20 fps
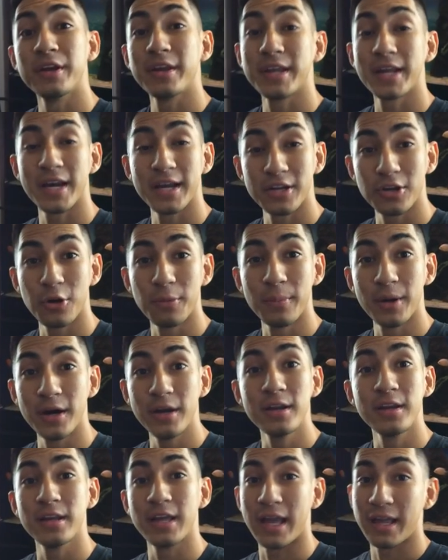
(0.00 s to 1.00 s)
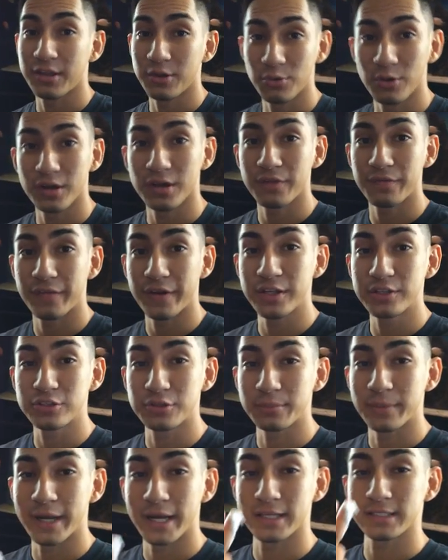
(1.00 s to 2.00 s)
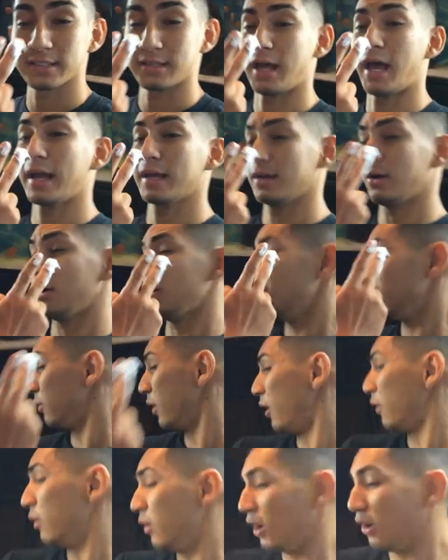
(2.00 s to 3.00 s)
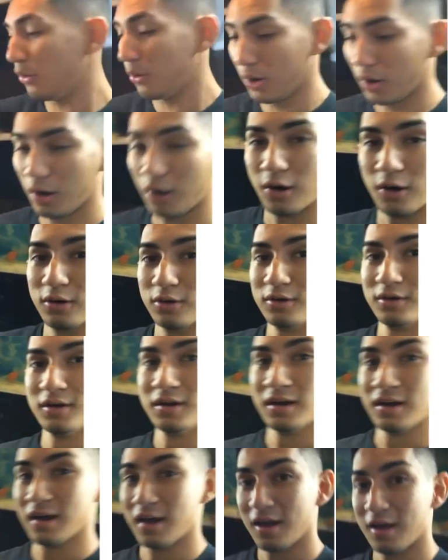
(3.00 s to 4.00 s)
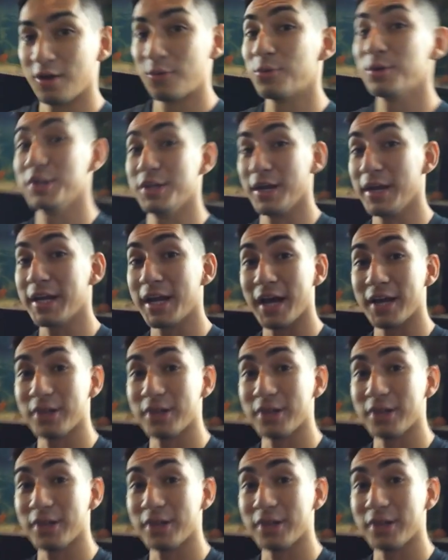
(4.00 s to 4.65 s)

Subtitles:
you ain't got no money and you want a facial mask, I go, oh, whoa, whoa, whoa. When you ain't